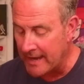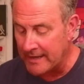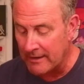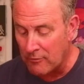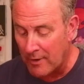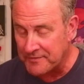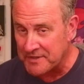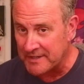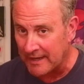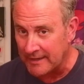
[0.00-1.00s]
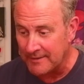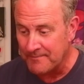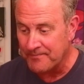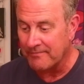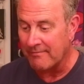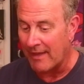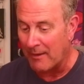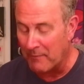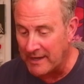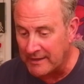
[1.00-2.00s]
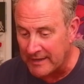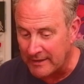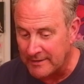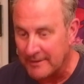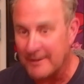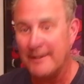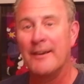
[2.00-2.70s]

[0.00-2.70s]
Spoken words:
and it arrived today. And when it did,